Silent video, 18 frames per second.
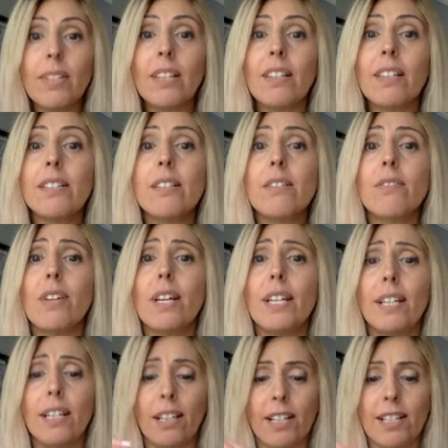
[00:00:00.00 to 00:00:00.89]
This is
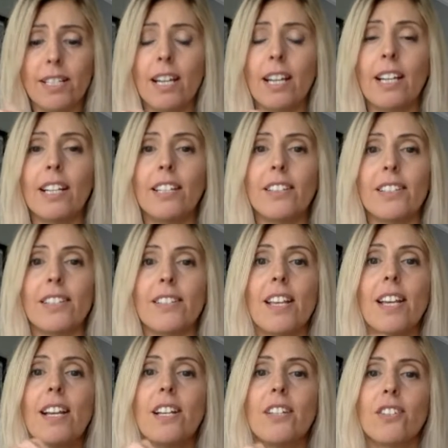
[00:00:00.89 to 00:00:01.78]
very nice. I got this.
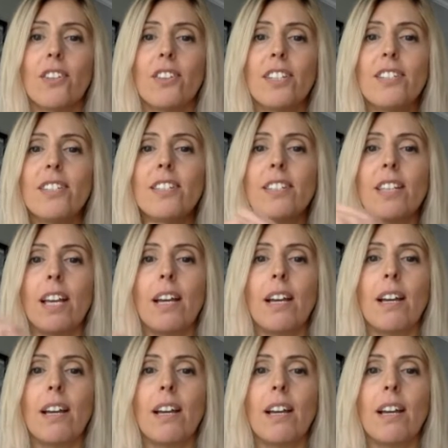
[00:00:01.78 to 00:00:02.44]
So this is